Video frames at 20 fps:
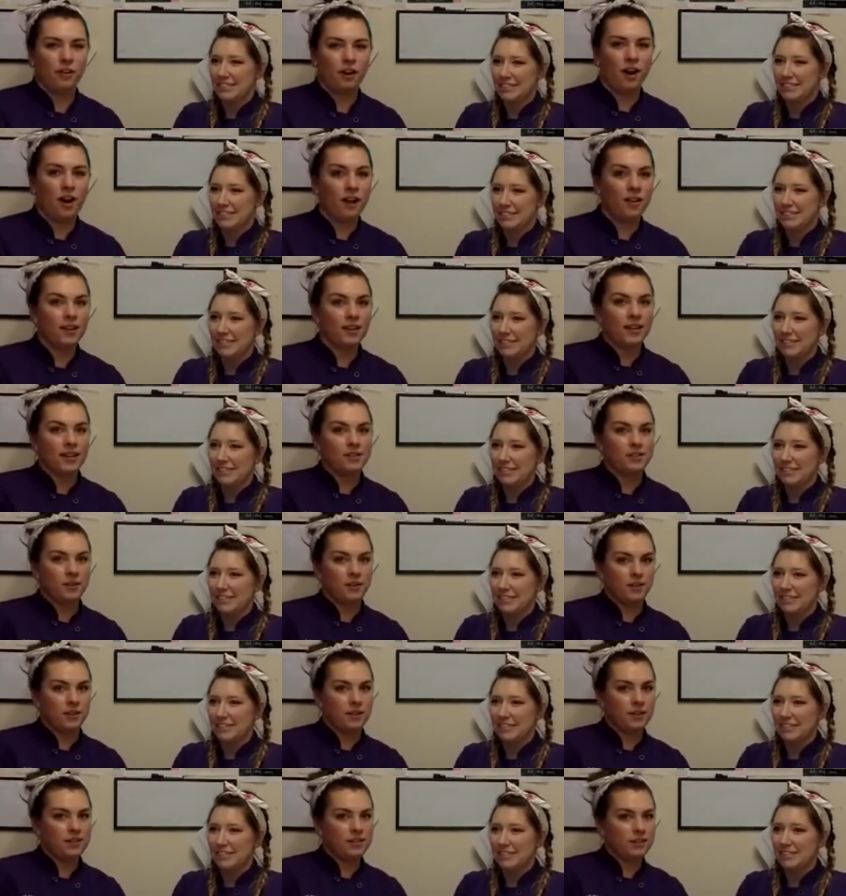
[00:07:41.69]
Speaker 1: holiday
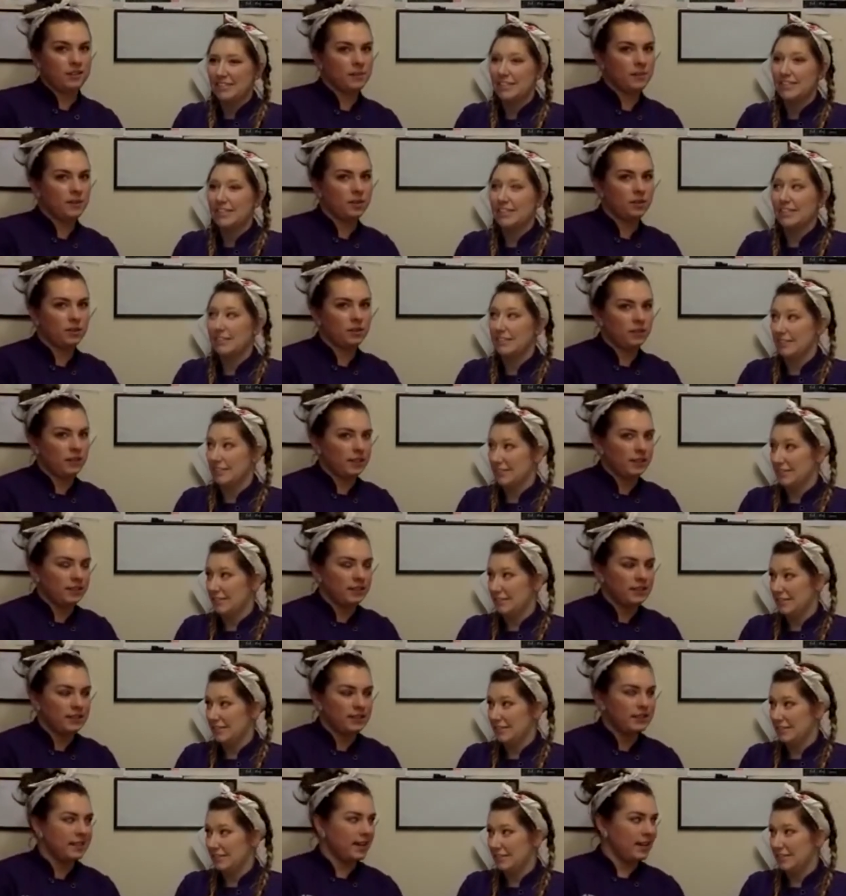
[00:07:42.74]
donuts, especially
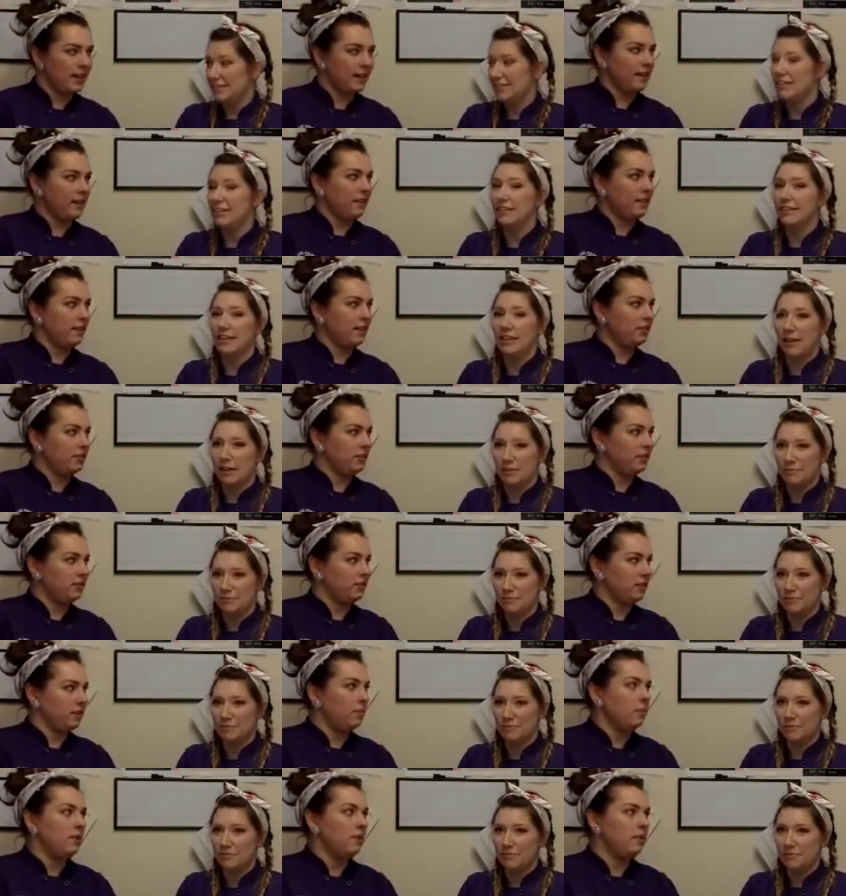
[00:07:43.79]
Valentine's Day. I think yep. she's going
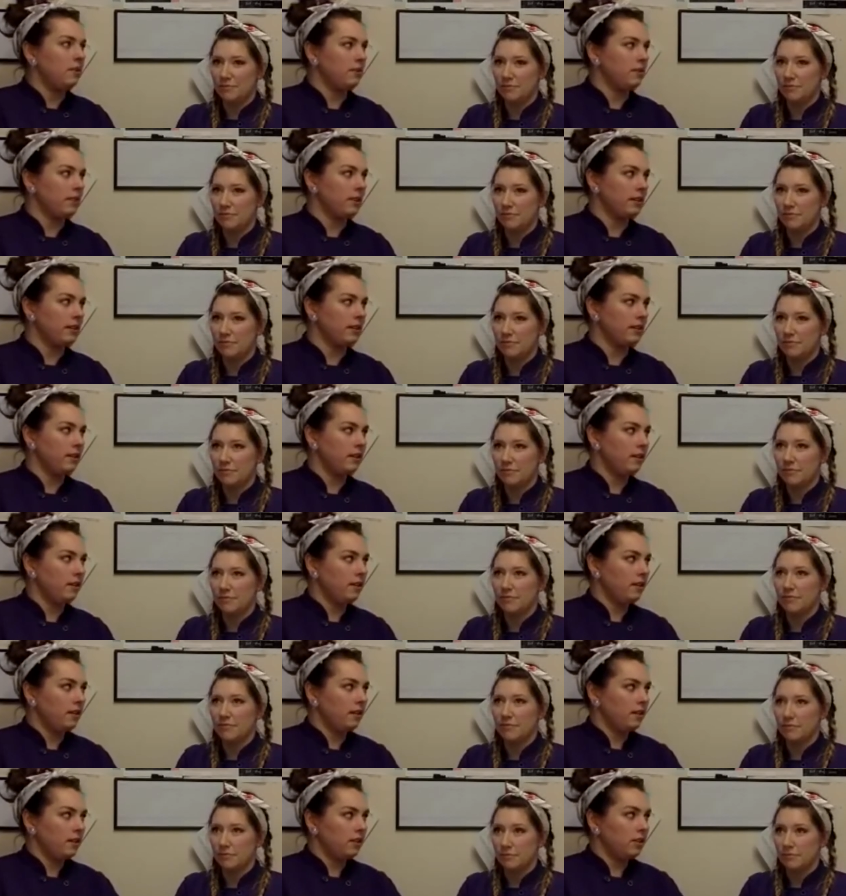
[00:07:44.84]
to be doing
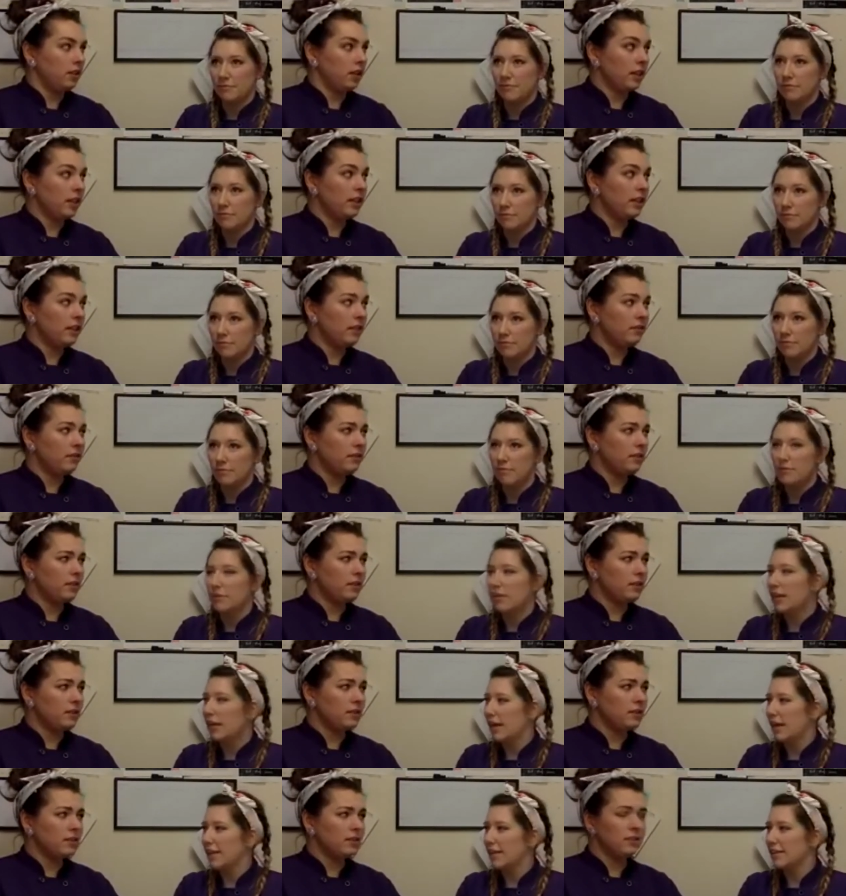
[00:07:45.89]
jelly
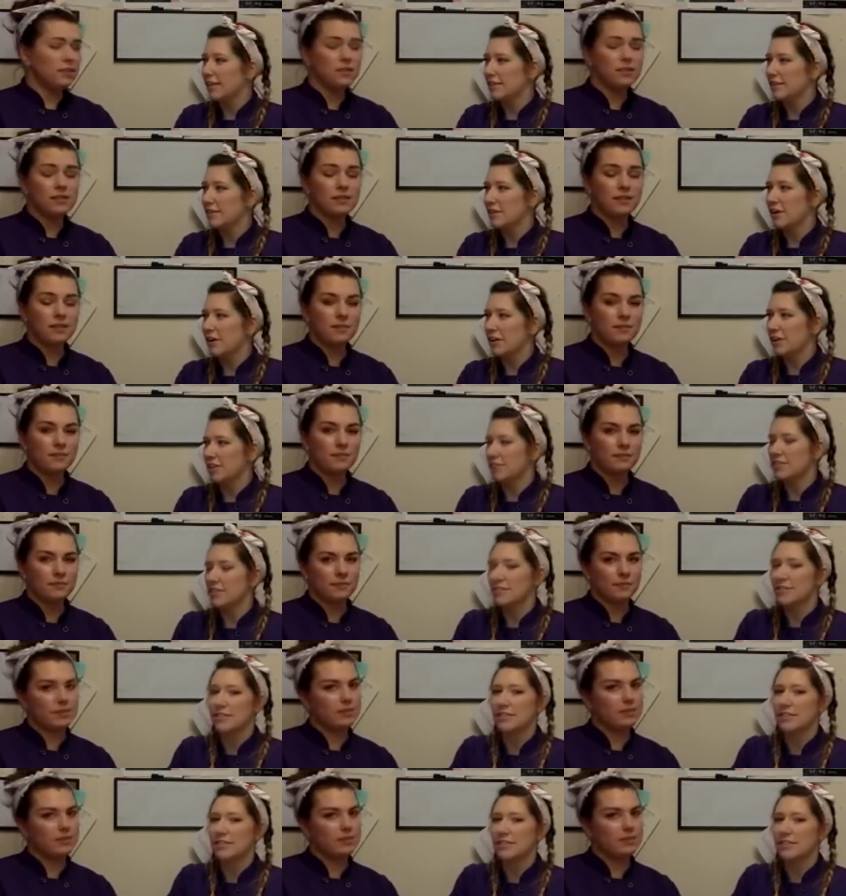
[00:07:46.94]
Yeah, I think so. Some, hearts.